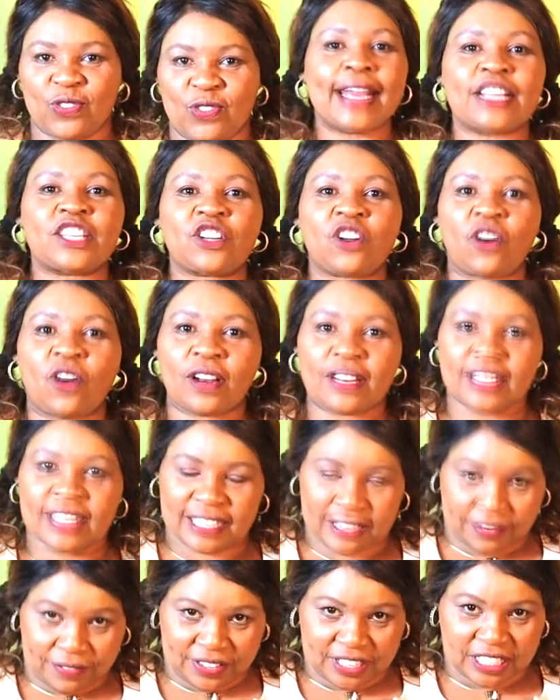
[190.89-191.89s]
It's called
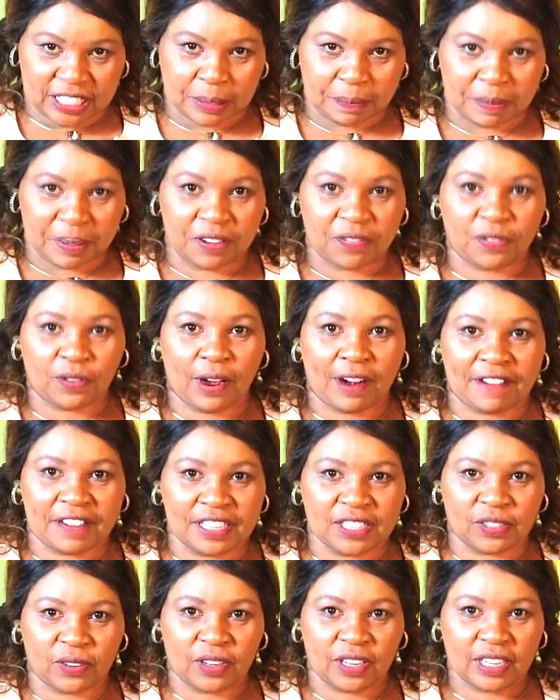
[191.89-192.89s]
self-discipline for a
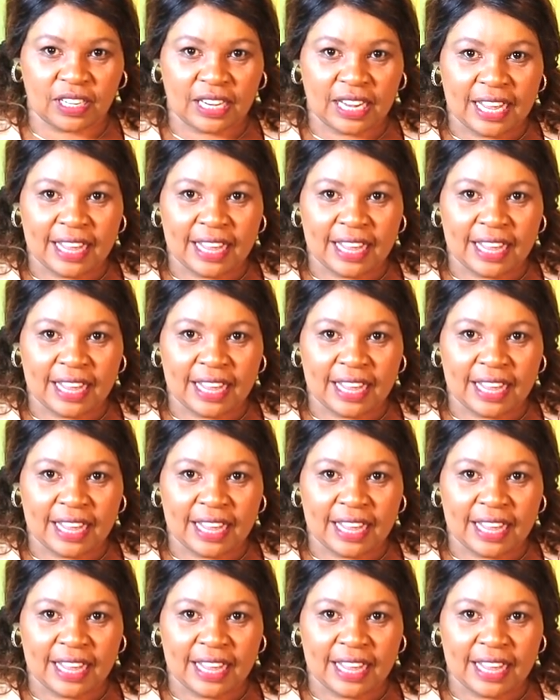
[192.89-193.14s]
reason.